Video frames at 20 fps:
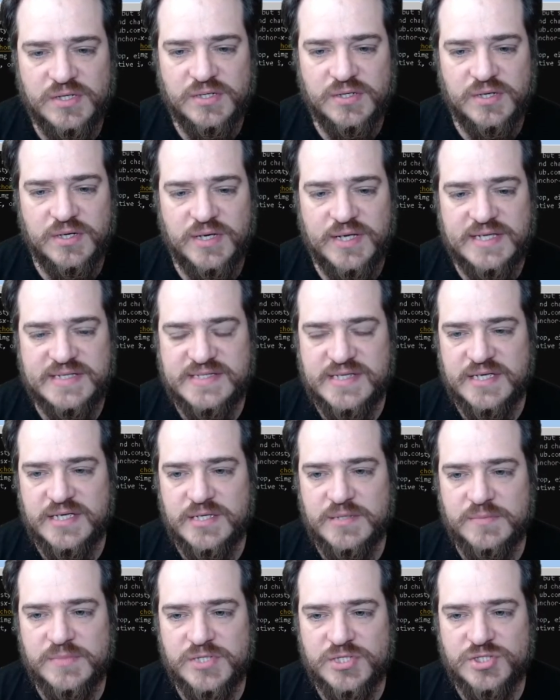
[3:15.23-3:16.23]
as an
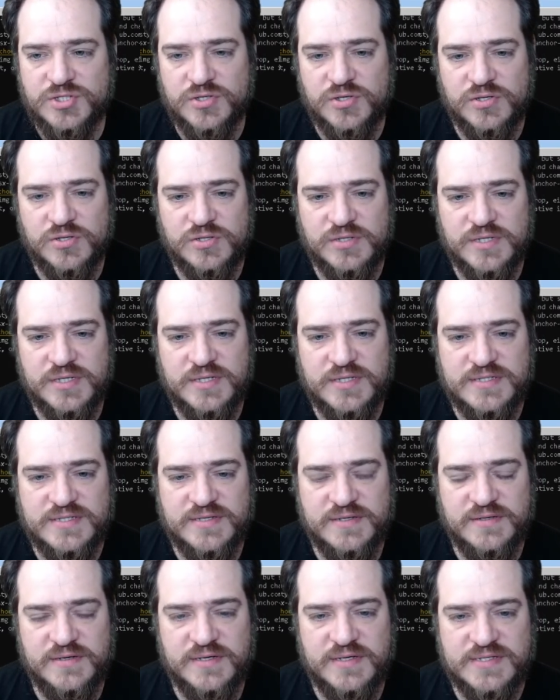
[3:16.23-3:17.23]
image or as
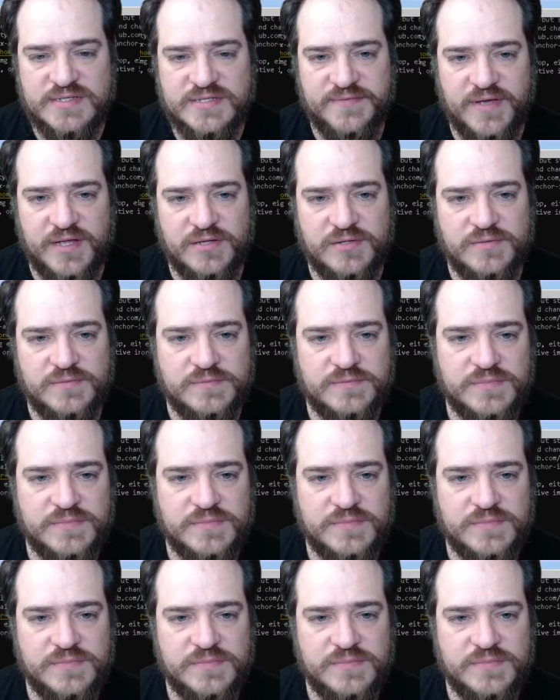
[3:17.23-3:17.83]
a value.